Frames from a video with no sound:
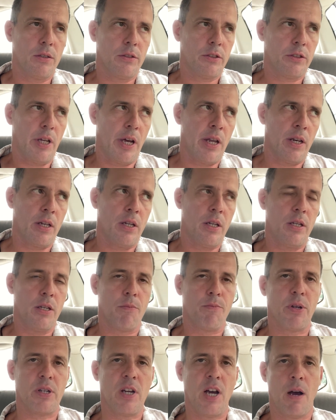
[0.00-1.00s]

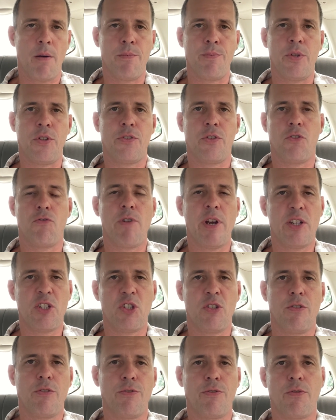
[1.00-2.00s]
suddenly become this
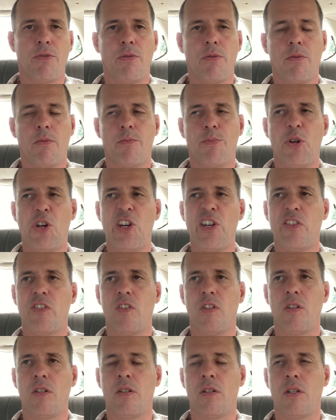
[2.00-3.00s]
aggressive
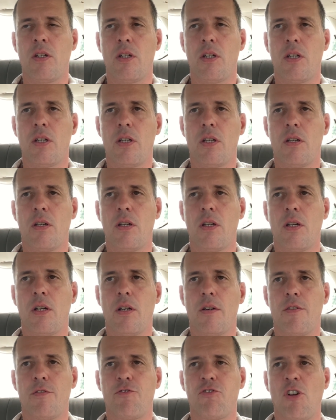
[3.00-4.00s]
person
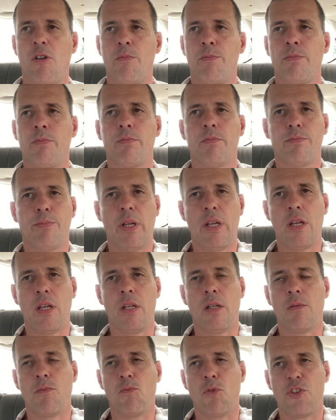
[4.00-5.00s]
from
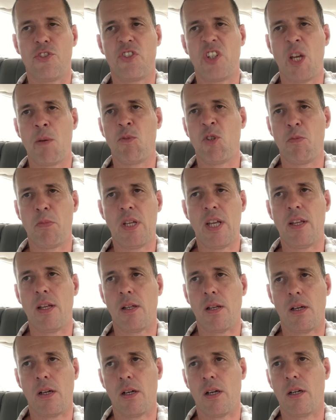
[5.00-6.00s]
being what seemed to
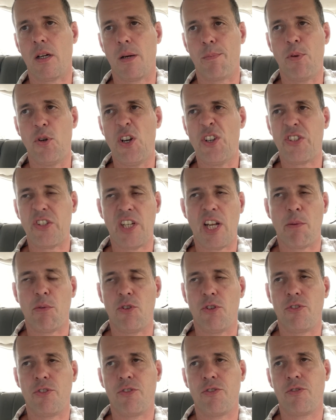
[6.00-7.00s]
be a person that
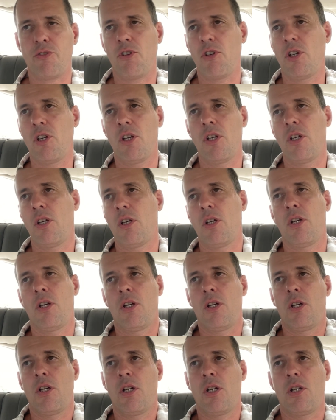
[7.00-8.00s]
was
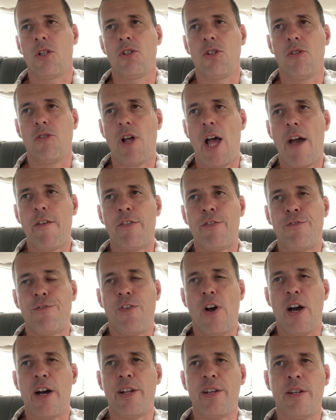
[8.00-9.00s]
having
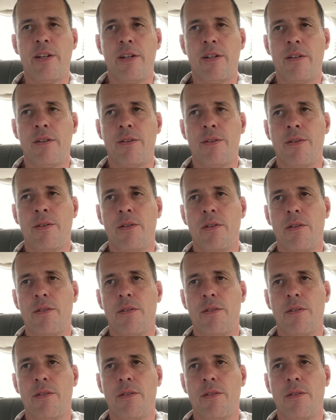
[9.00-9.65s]
fun,